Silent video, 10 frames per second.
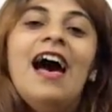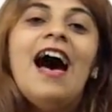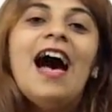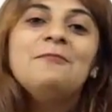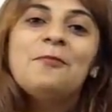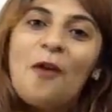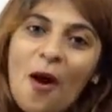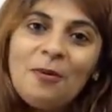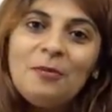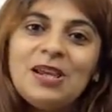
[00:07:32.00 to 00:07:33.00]
and
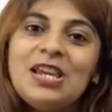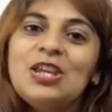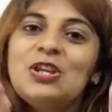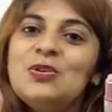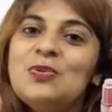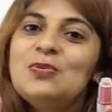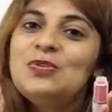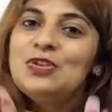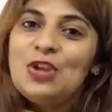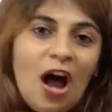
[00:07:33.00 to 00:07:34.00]
probably you
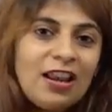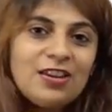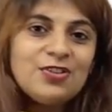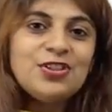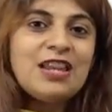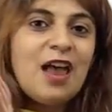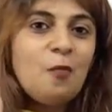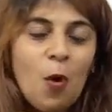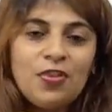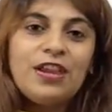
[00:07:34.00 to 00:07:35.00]
do not
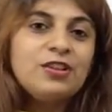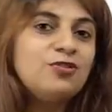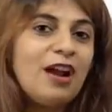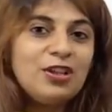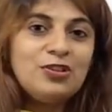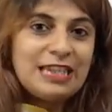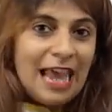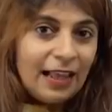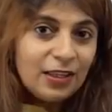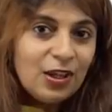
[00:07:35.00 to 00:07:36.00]
understand what they're trying to
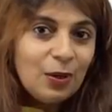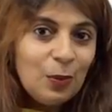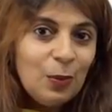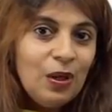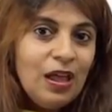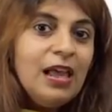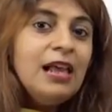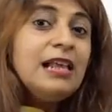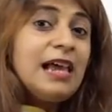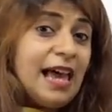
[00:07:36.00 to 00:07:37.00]
tell you
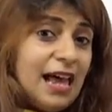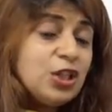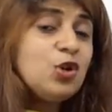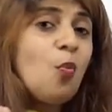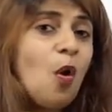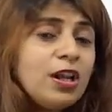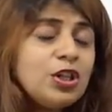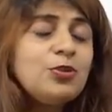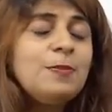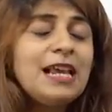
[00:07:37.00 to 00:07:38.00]
and you want
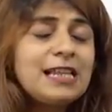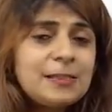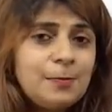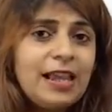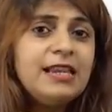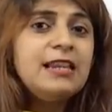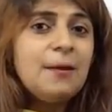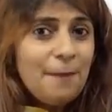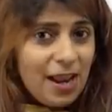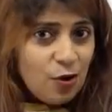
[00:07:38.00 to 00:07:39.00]
it to be explained in
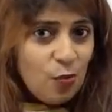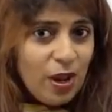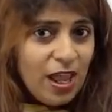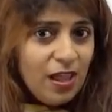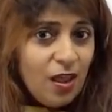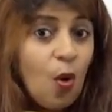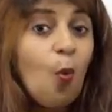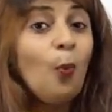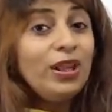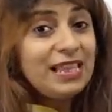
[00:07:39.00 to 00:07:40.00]
a better way
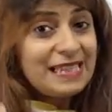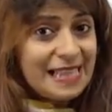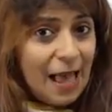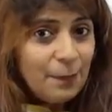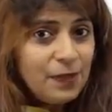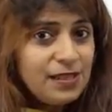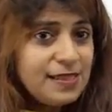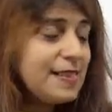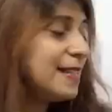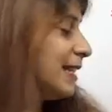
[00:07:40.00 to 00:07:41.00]
with
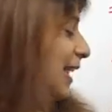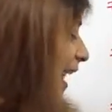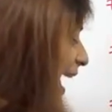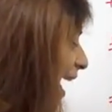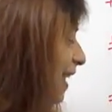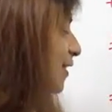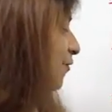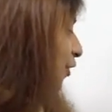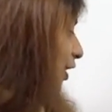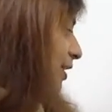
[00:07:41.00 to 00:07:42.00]
examples, then ask
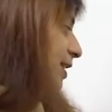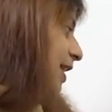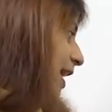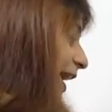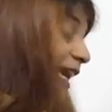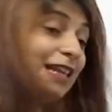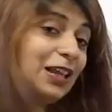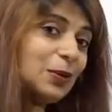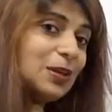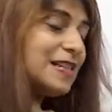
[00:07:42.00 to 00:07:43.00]
for it. Either you